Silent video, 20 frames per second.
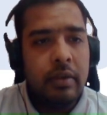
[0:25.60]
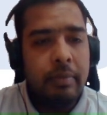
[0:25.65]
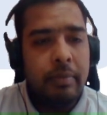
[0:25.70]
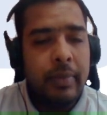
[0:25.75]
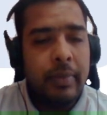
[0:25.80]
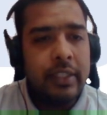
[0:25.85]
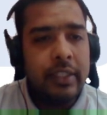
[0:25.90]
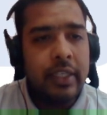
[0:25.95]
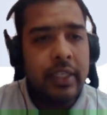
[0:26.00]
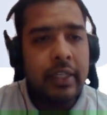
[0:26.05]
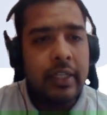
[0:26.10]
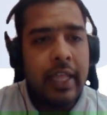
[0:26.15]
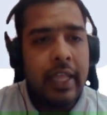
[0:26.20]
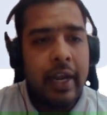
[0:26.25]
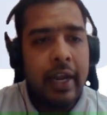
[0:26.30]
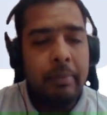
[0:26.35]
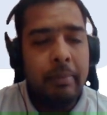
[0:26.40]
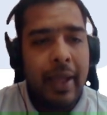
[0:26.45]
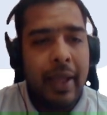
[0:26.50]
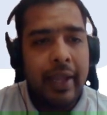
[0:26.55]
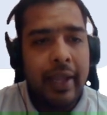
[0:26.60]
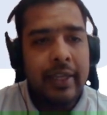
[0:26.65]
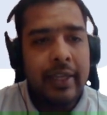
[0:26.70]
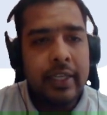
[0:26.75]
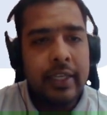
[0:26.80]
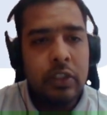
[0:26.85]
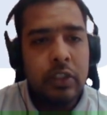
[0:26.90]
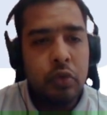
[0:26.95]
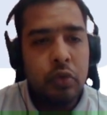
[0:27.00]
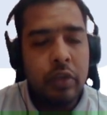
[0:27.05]
mentioned that bank
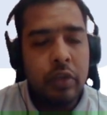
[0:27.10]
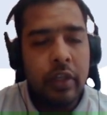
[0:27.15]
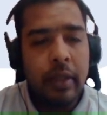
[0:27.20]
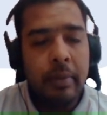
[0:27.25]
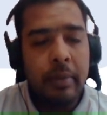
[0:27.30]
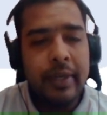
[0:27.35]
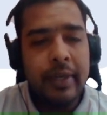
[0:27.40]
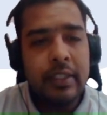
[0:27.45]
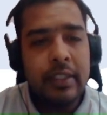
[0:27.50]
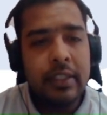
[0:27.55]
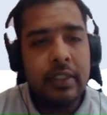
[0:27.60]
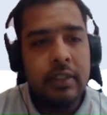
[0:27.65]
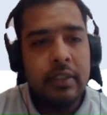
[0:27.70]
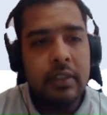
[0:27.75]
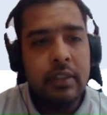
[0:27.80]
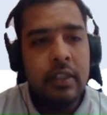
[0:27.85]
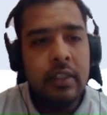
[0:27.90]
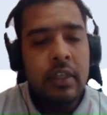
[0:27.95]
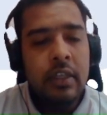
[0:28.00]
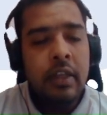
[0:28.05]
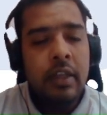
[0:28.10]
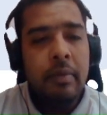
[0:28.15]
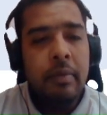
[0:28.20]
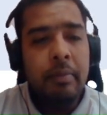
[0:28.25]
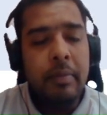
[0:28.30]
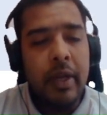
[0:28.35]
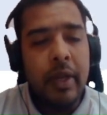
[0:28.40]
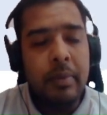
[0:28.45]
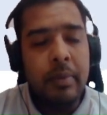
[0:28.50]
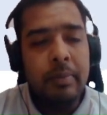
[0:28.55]
has to keep its
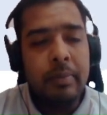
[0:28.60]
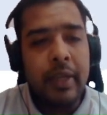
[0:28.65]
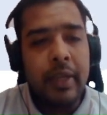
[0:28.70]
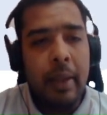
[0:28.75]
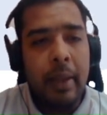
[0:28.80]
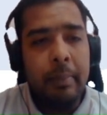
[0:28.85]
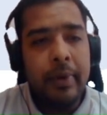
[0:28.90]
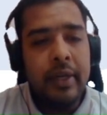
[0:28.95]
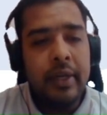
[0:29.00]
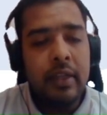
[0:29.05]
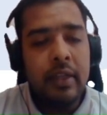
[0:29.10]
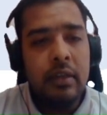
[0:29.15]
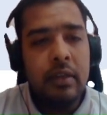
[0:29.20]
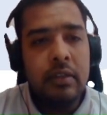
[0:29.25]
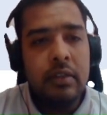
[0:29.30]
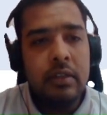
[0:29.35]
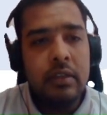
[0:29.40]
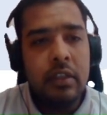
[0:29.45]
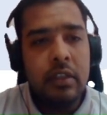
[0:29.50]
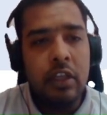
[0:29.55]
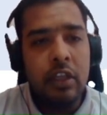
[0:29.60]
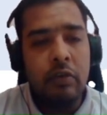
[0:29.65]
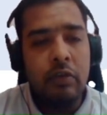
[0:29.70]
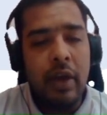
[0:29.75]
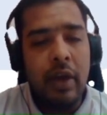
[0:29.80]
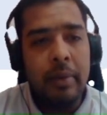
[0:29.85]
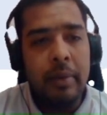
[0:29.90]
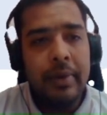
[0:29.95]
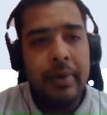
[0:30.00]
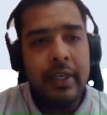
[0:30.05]
minimum capital
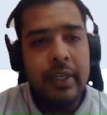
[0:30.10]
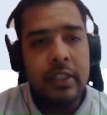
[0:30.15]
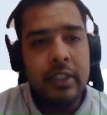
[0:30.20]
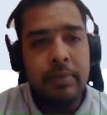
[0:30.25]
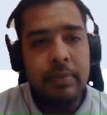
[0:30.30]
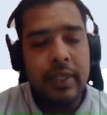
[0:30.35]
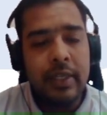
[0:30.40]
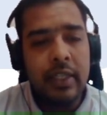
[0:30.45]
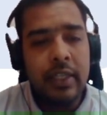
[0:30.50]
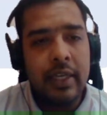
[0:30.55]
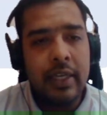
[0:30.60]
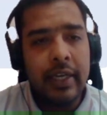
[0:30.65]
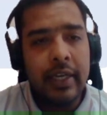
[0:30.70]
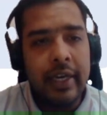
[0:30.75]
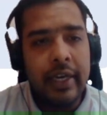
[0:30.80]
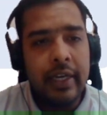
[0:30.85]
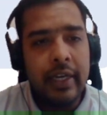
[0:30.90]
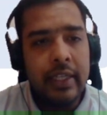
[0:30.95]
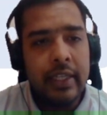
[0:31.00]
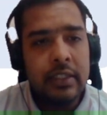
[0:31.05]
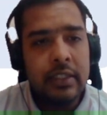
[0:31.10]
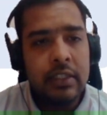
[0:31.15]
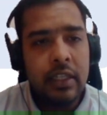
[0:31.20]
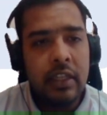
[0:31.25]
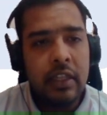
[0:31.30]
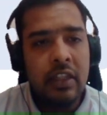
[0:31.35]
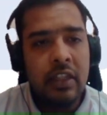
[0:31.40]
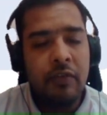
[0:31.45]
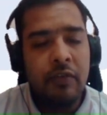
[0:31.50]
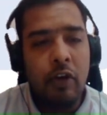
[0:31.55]
requirement as per the guidelines
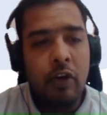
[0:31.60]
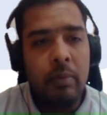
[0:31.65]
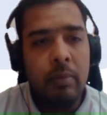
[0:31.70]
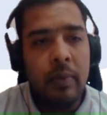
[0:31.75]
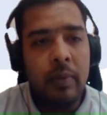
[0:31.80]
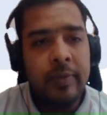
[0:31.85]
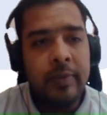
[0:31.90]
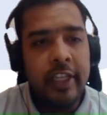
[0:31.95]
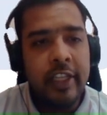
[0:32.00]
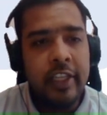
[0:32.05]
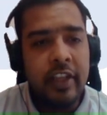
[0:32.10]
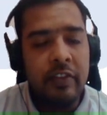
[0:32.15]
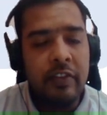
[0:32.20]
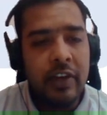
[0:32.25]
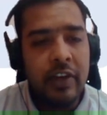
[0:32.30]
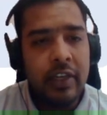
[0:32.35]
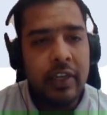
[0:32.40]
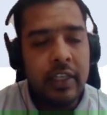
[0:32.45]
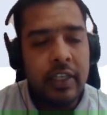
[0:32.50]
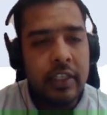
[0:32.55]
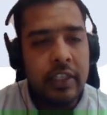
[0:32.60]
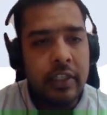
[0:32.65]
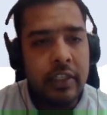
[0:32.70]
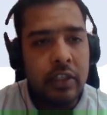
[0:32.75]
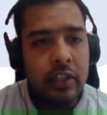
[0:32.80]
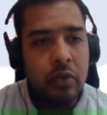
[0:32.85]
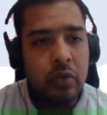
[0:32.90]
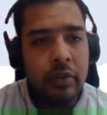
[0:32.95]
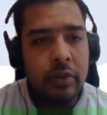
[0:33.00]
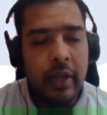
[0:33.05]
in the form of tier 1 and
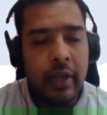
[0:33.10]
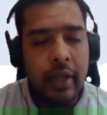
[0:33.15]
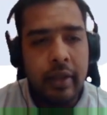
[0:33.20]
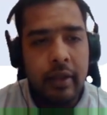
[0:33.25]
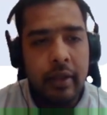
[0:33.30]
tier 2